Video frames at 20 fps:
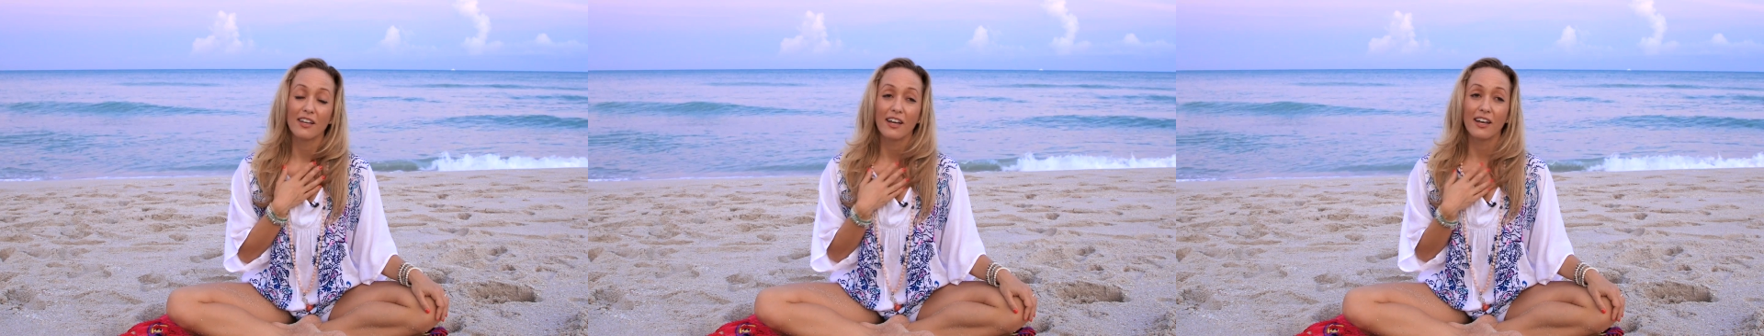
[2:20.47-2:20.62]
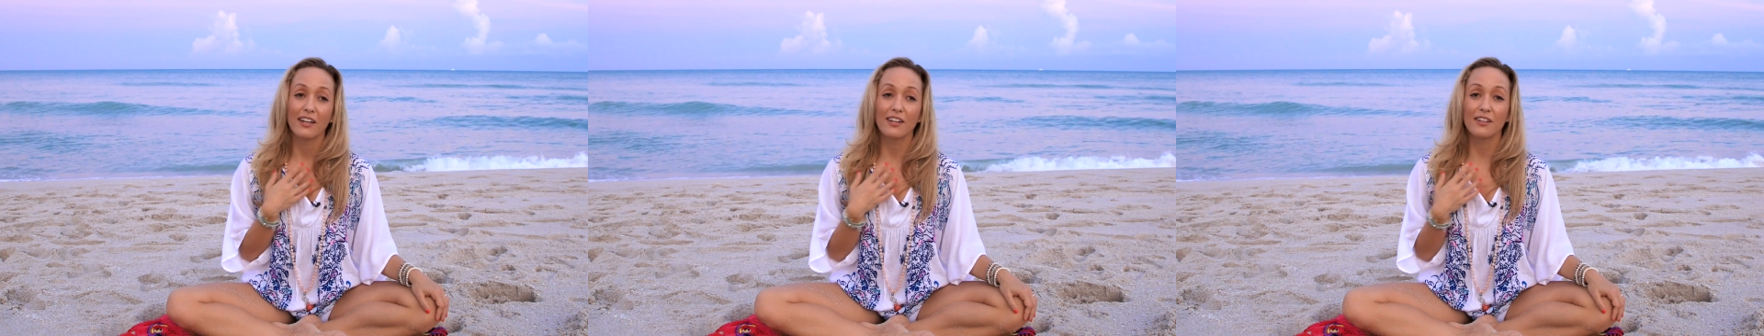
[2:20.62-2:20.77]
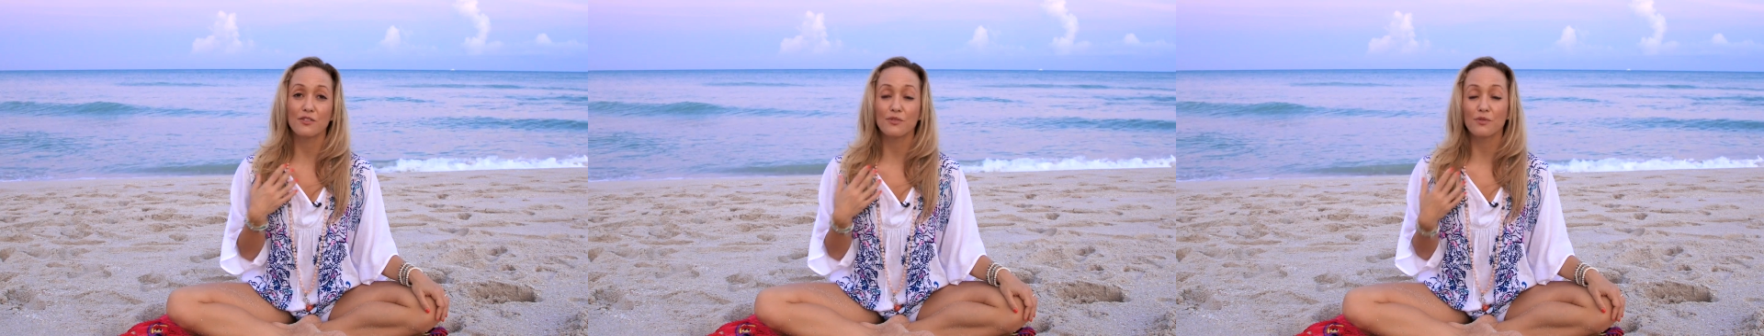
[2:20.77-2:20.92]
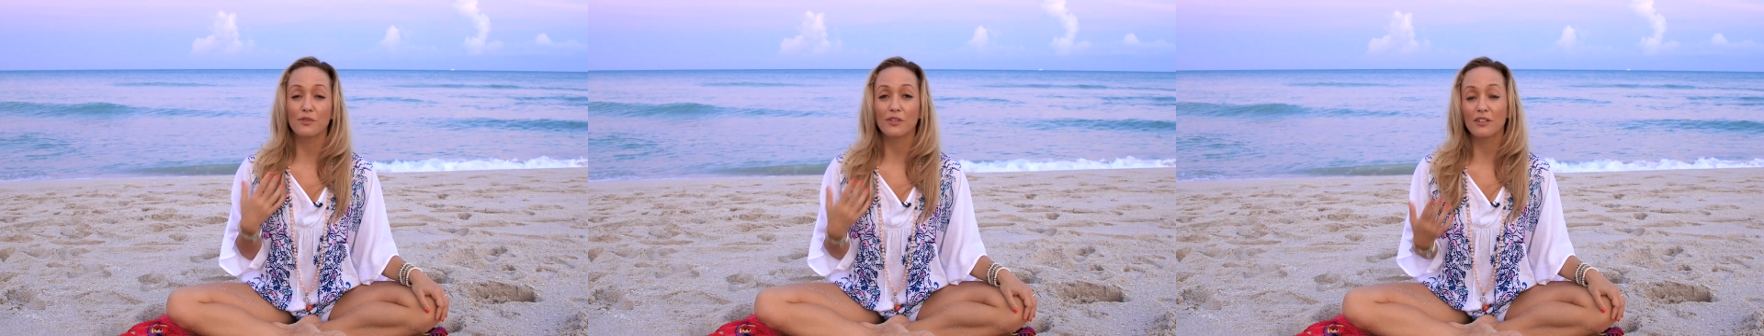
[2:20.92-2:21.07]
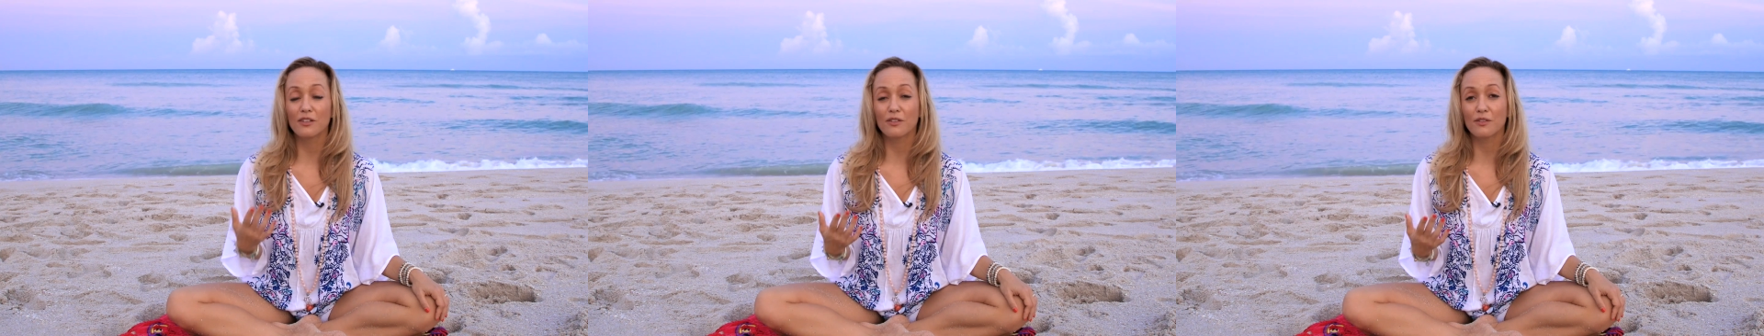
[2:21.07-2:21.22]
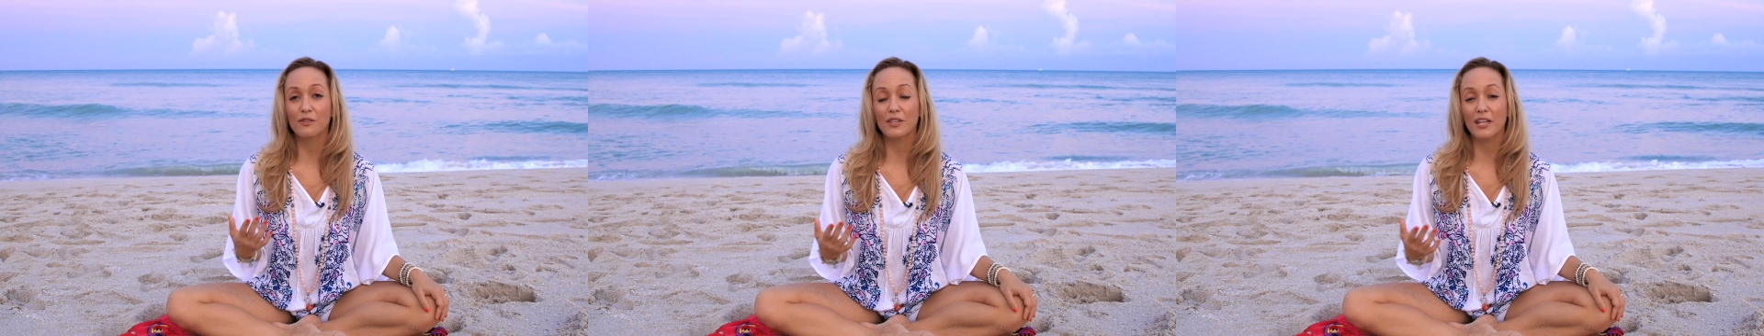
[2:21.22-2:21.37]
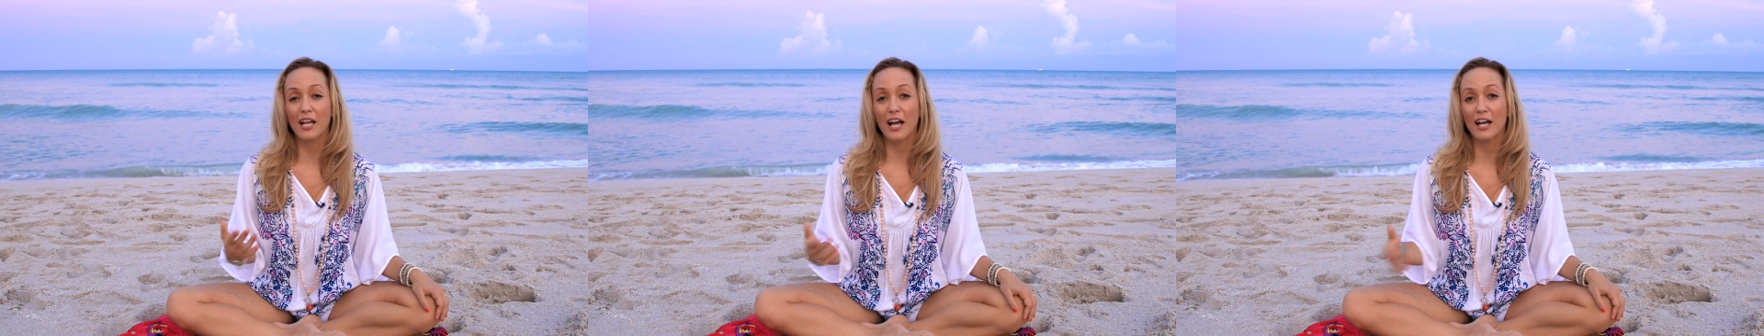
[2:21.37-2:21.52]
And it's really
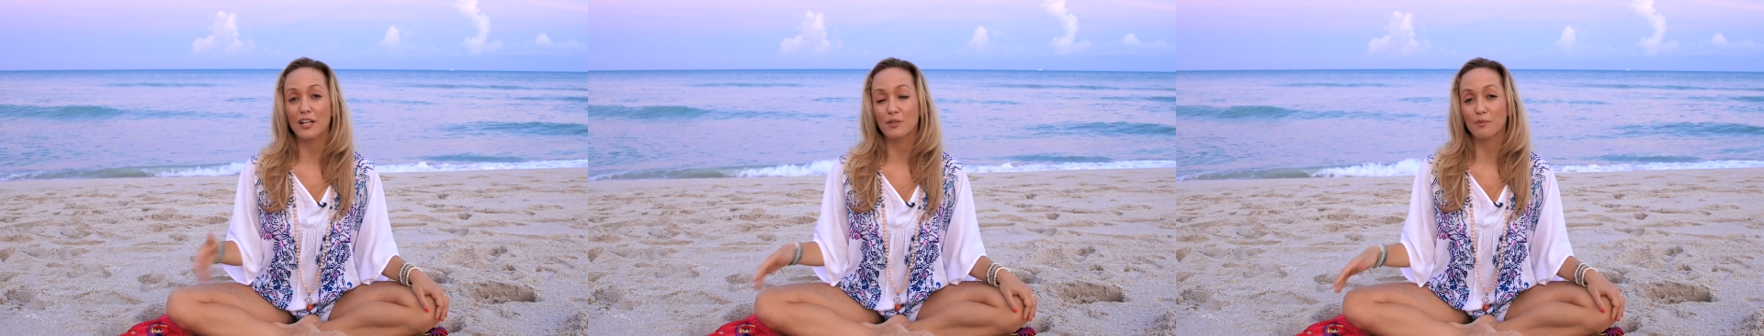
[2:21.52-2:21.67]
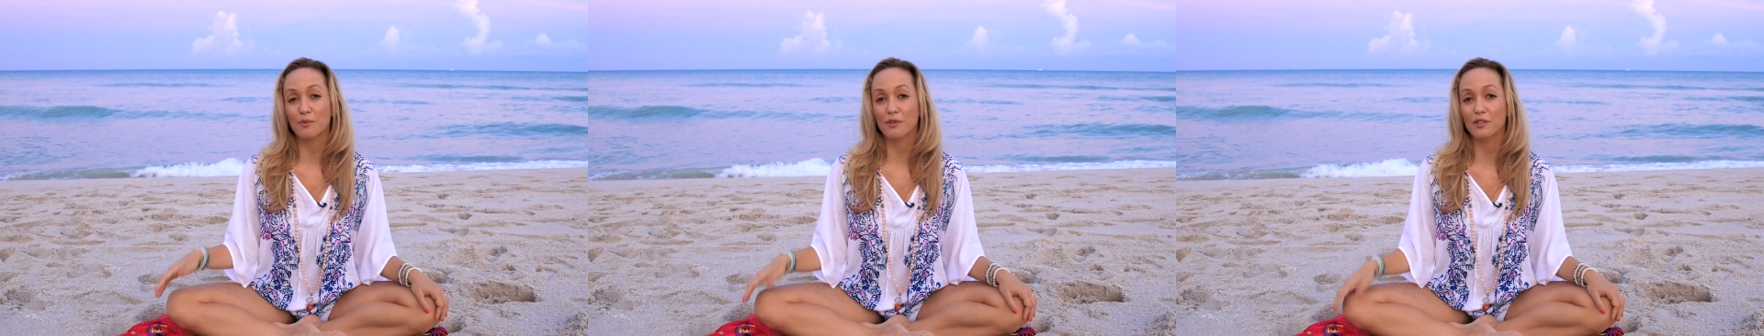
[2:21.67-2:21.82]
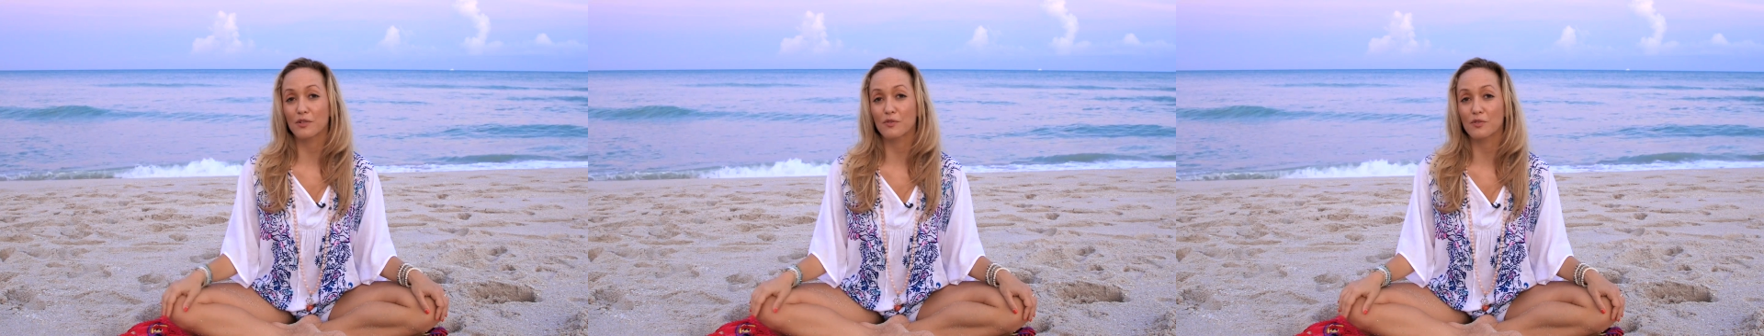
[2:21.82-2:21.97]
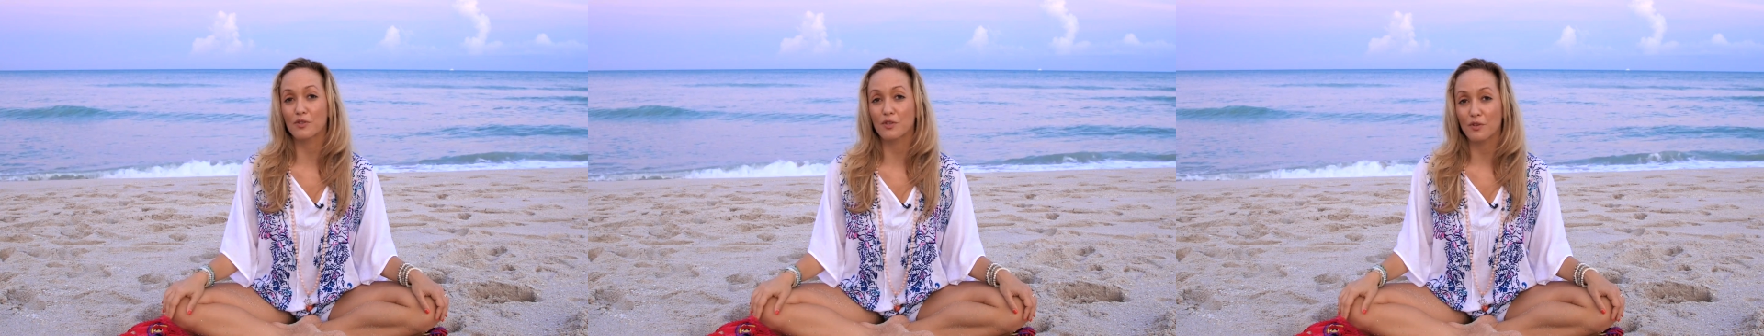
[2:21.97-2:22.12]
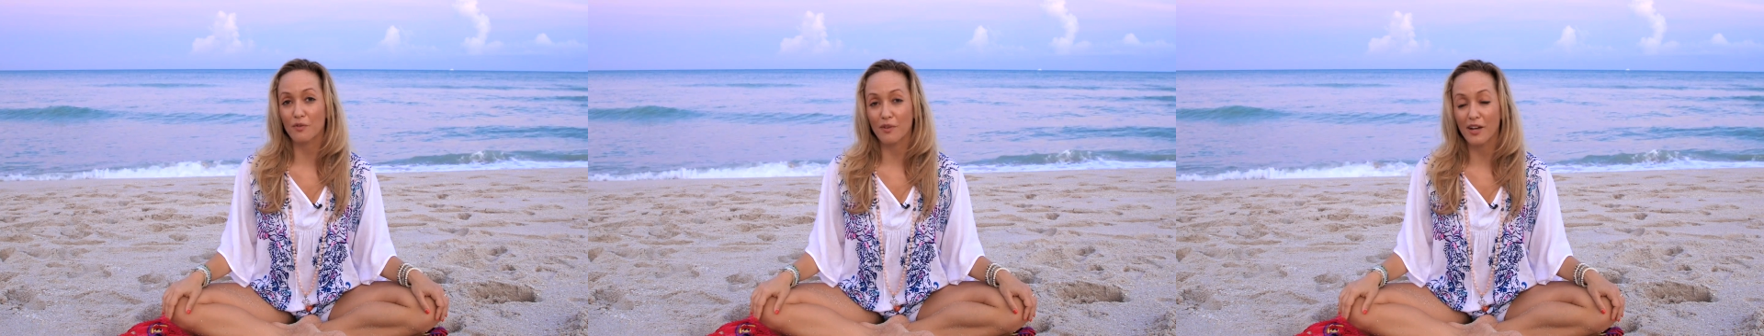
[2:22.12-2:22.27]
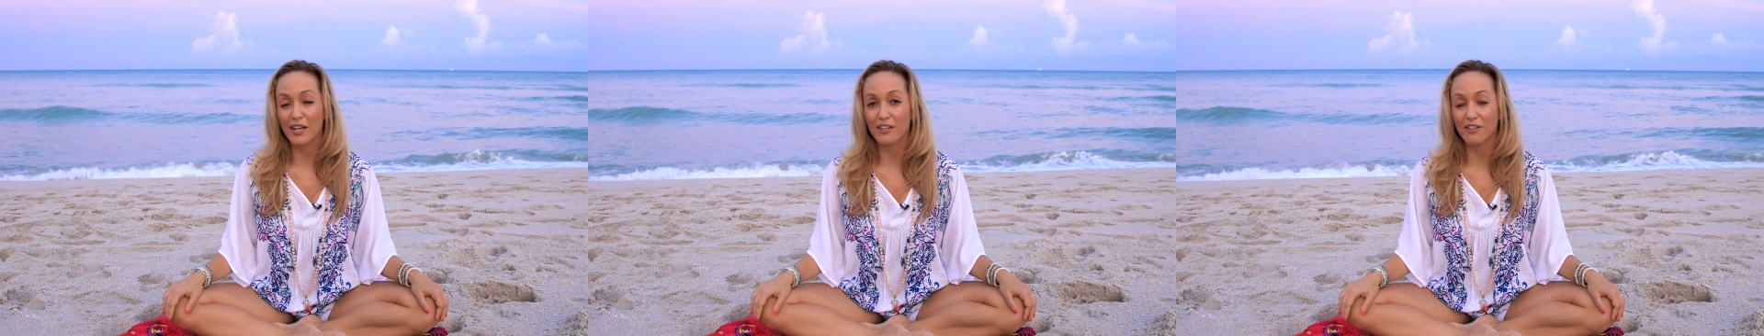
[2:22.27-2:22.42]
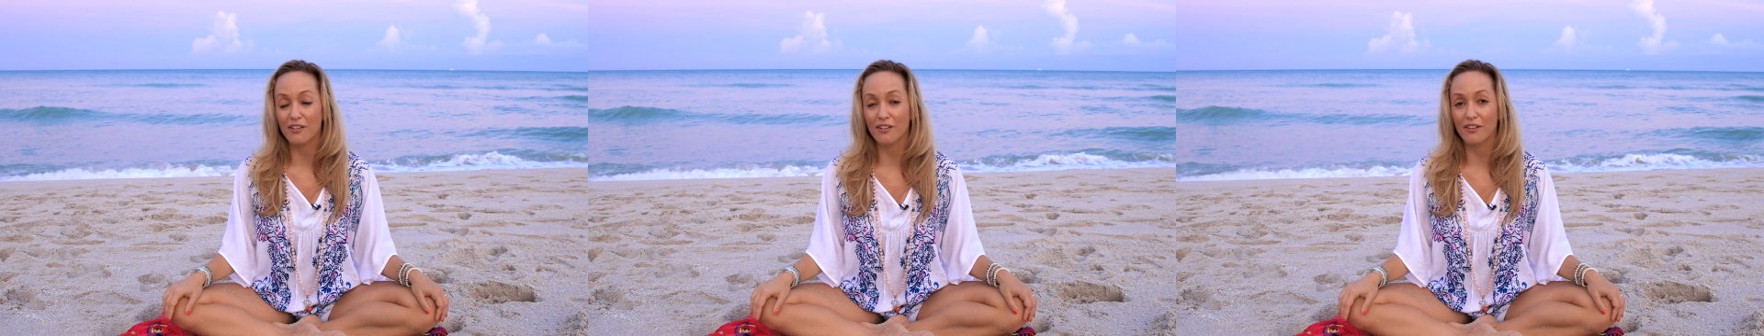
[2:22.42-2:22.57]
through the aspect of
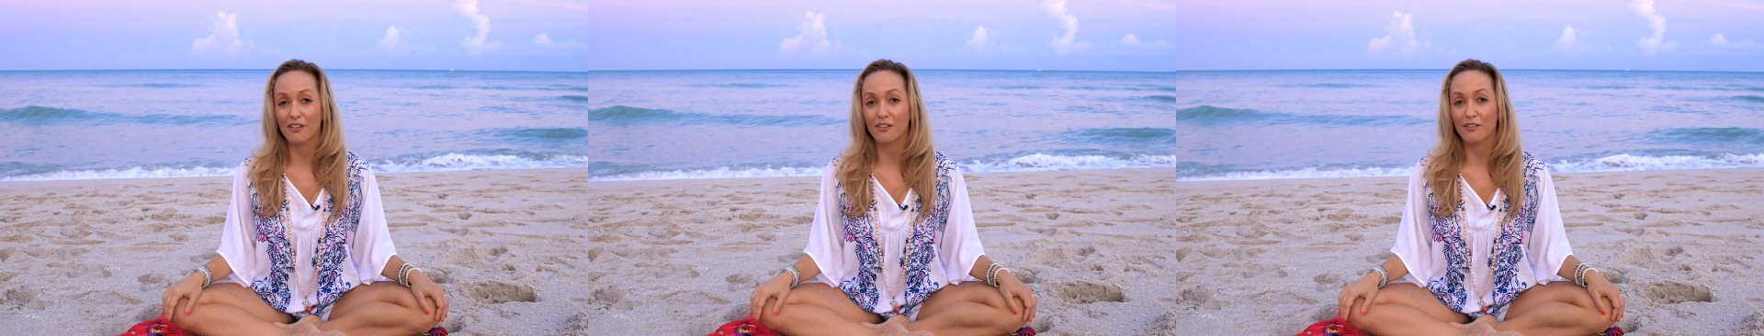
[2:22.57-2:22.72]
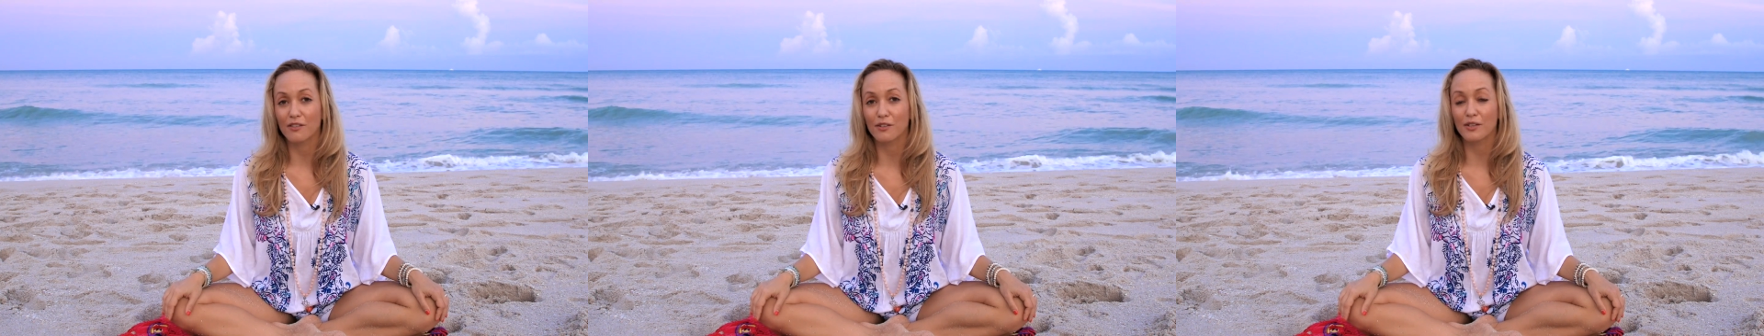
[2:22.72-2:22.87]
surrender,